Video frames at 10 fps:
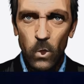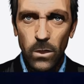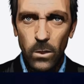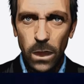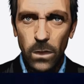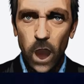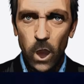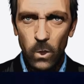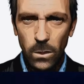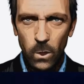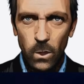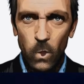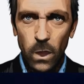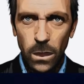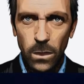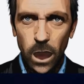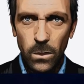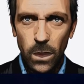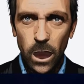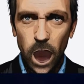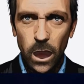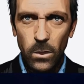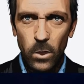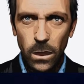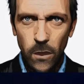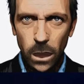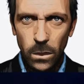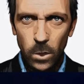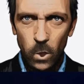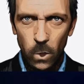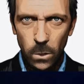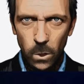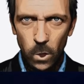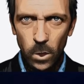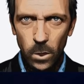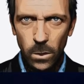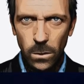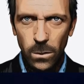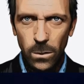75 to 300 miles above the surface.